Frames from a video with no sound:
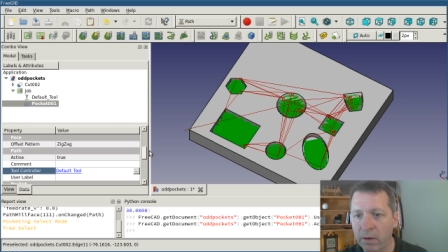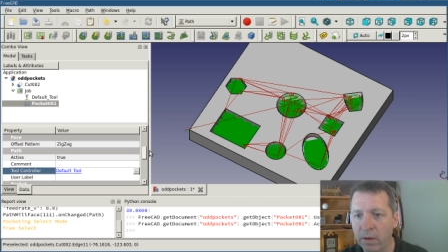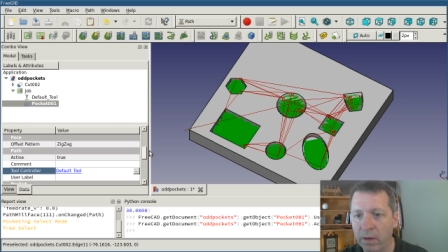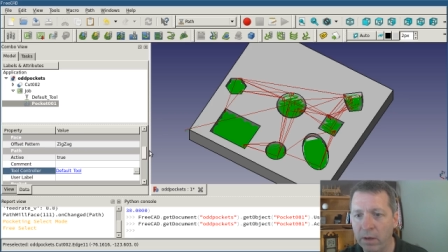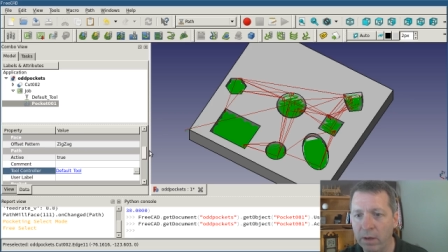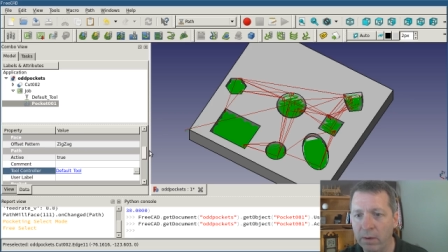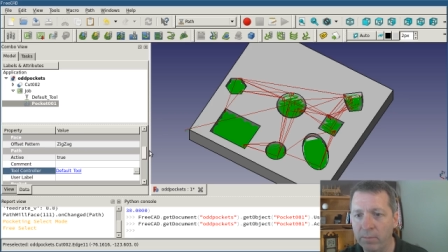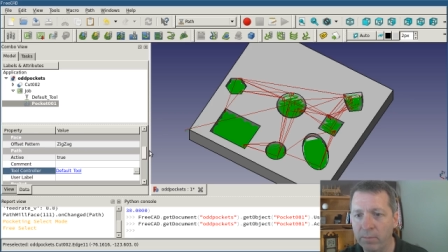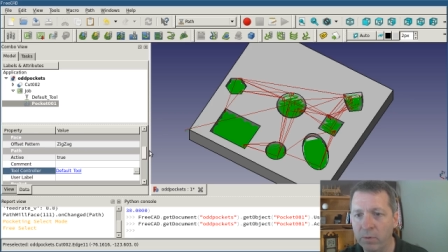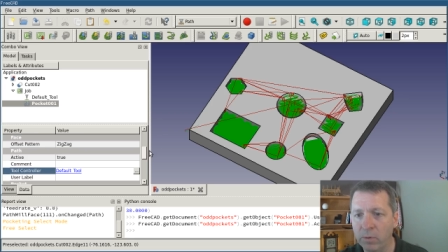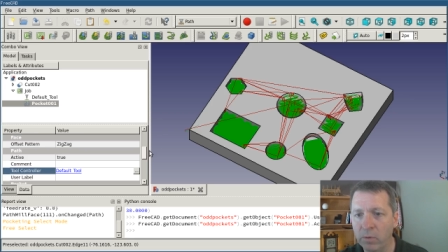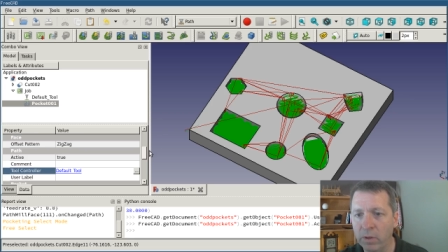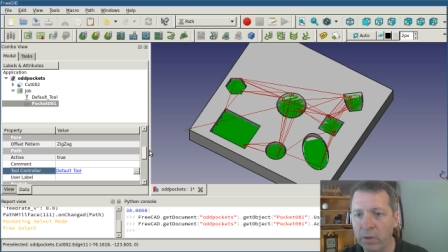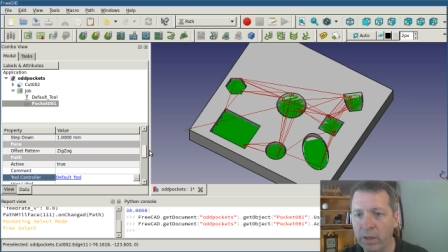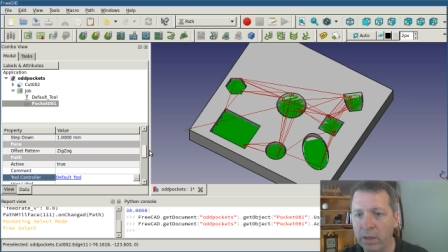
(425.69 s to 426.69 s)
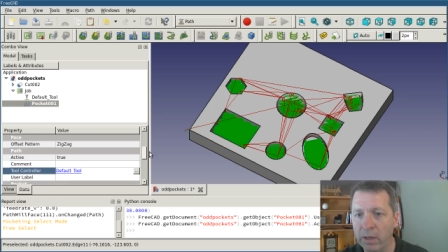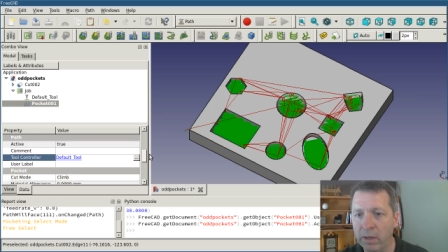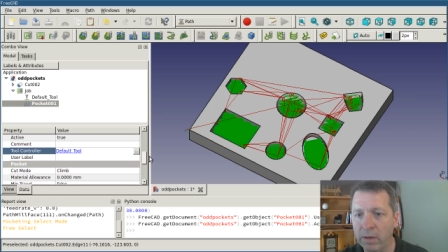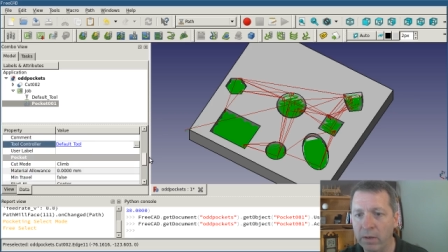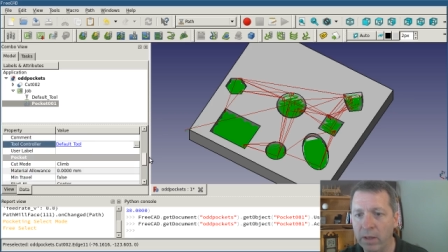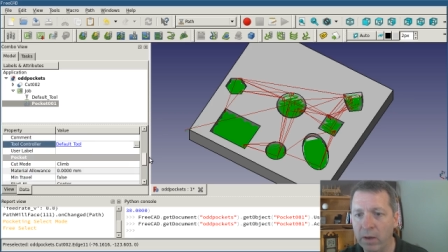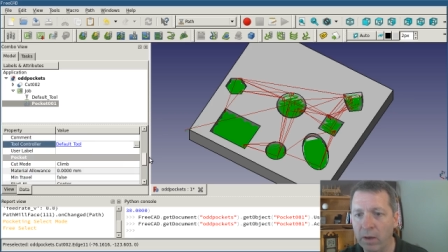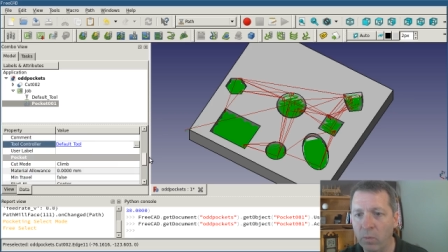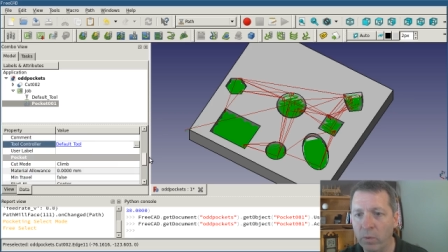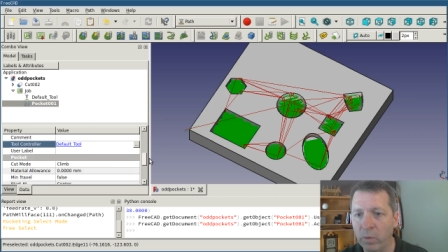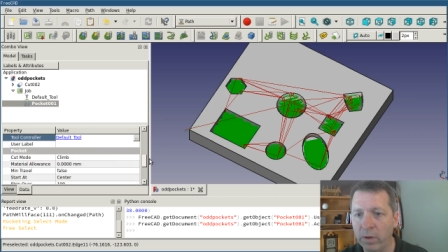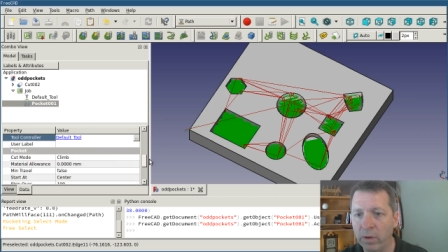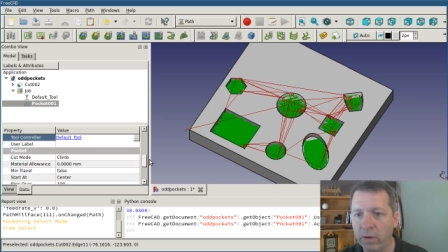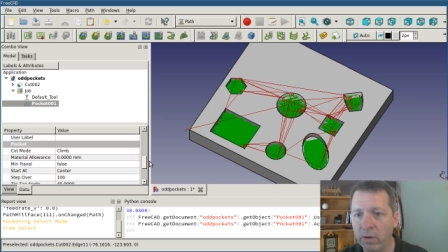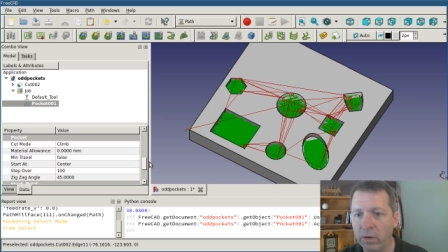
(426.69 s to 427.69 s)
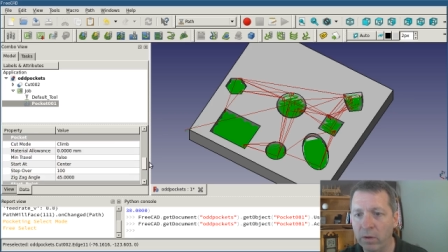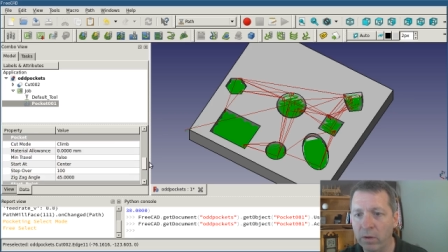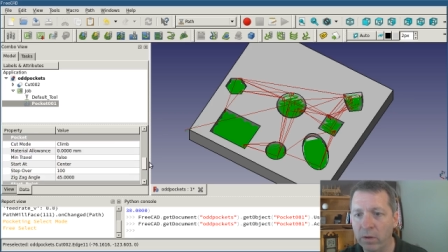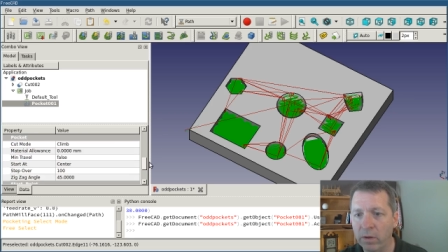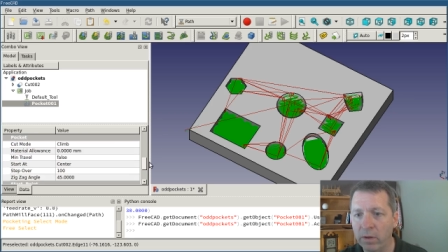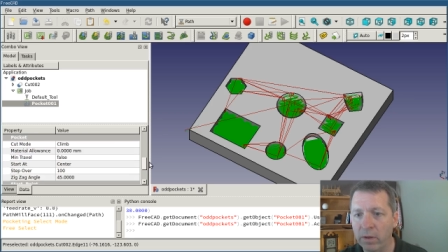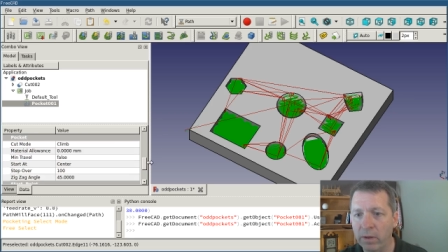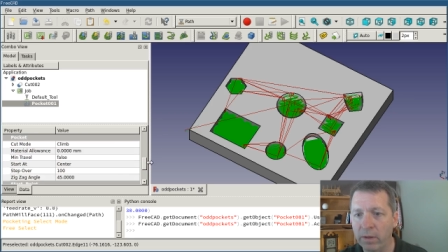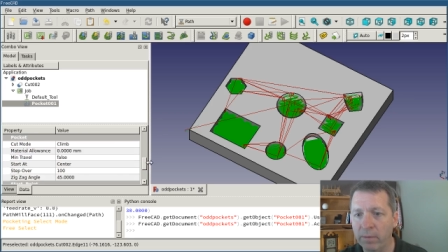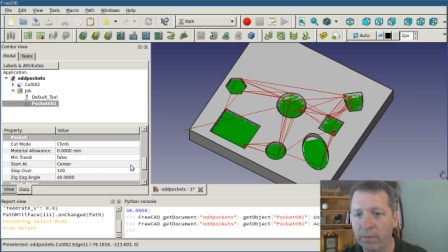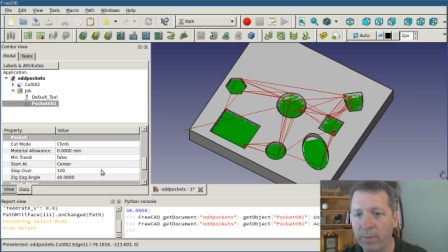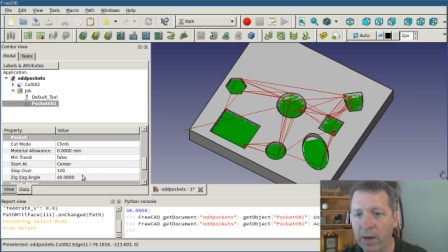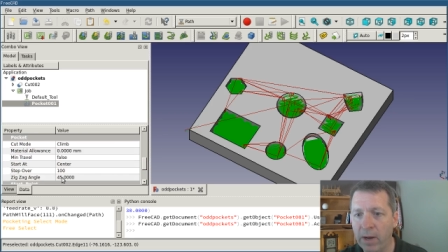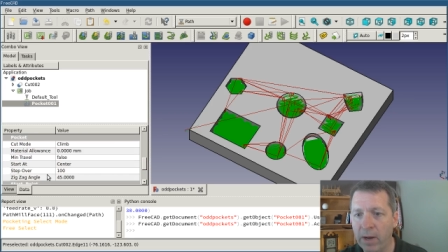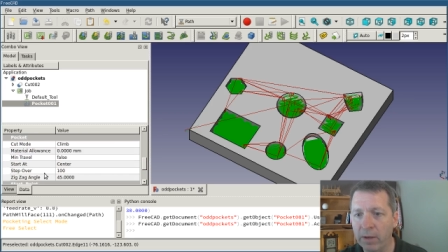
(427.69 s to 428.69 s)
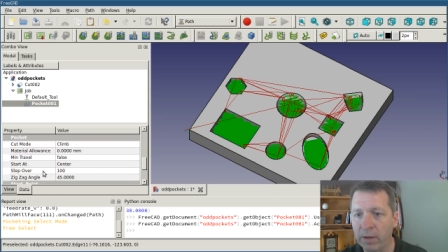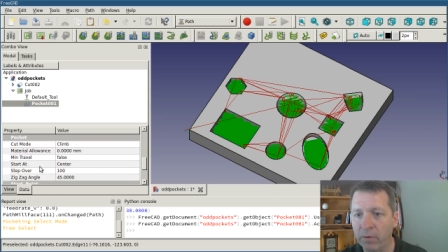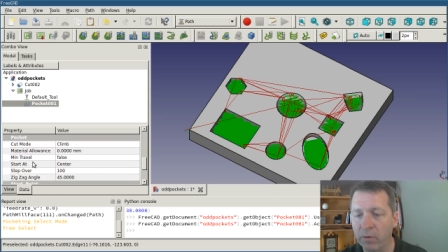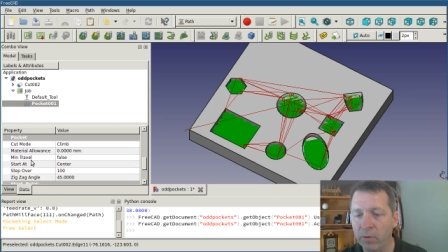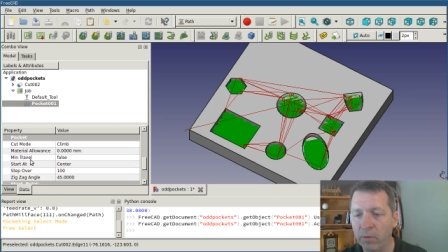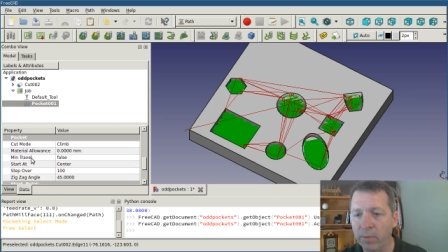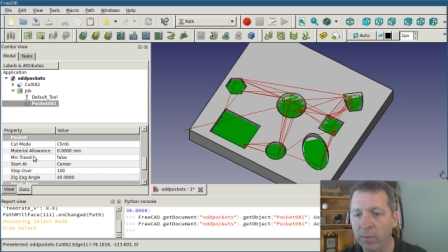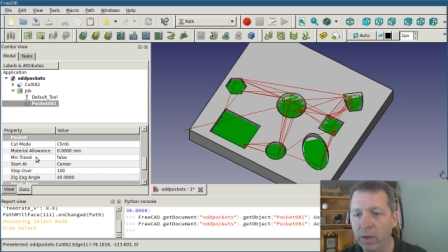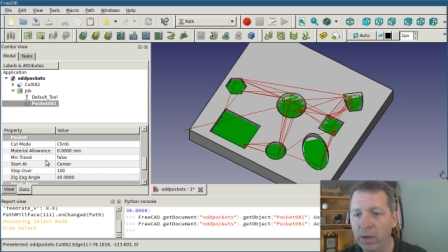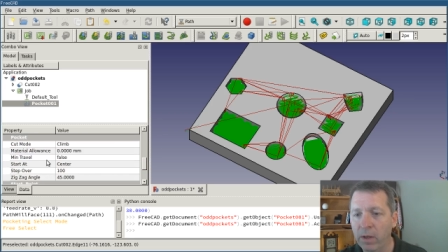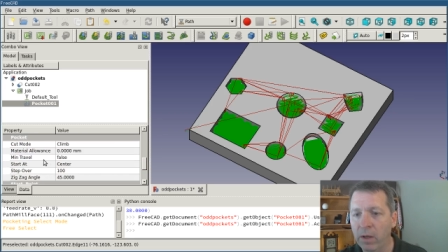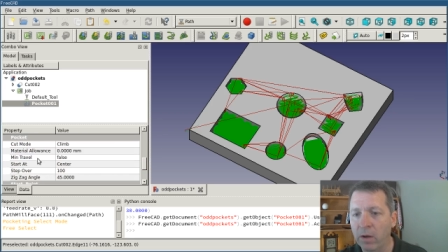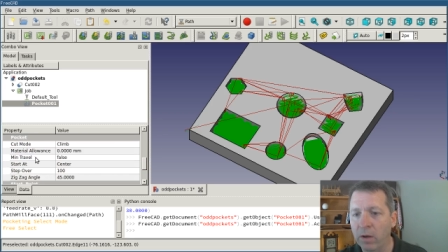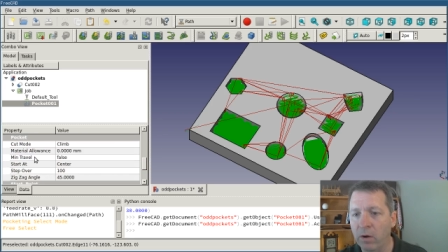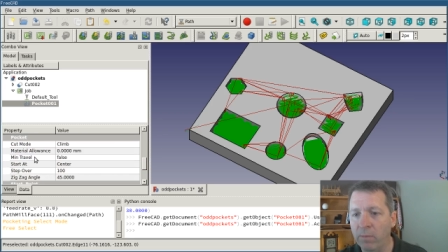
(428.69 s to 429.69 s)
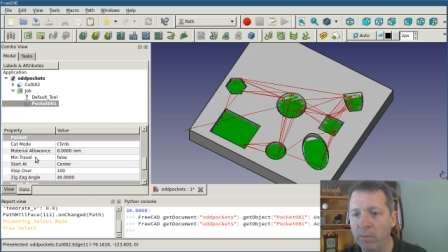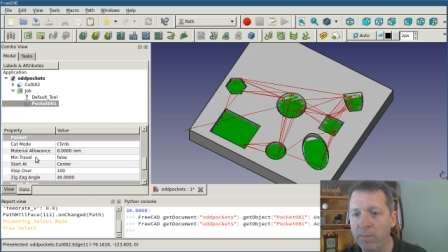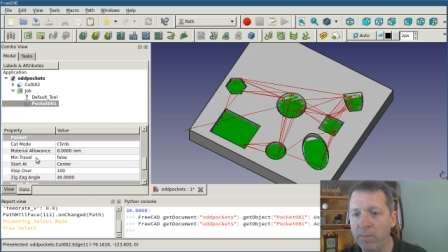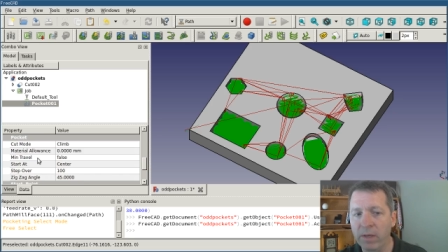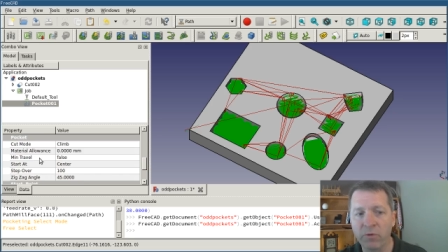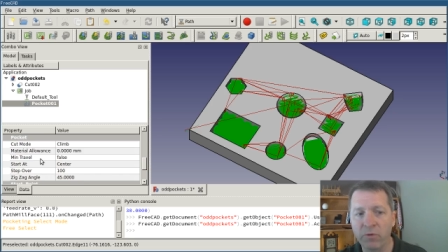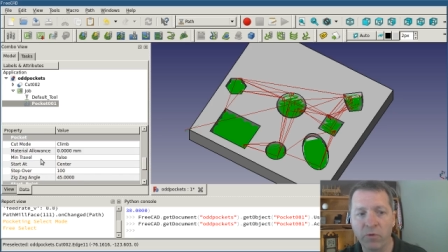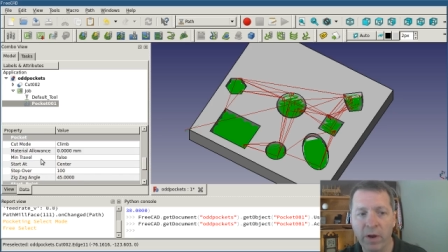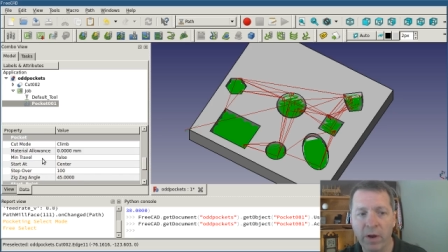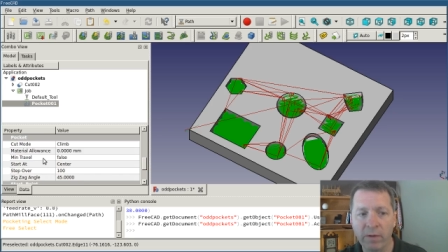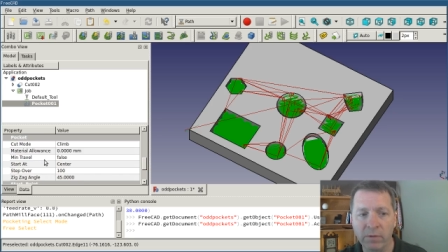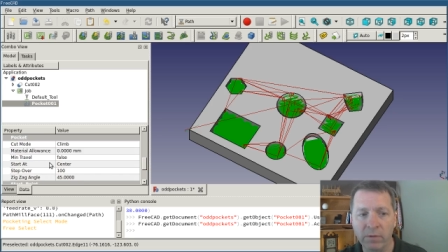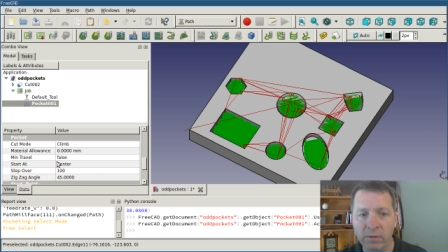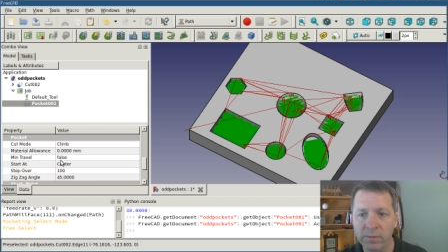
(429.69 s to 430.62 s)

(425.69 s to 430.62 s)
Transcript: Boolean, that will, in the pocket group, called min travel.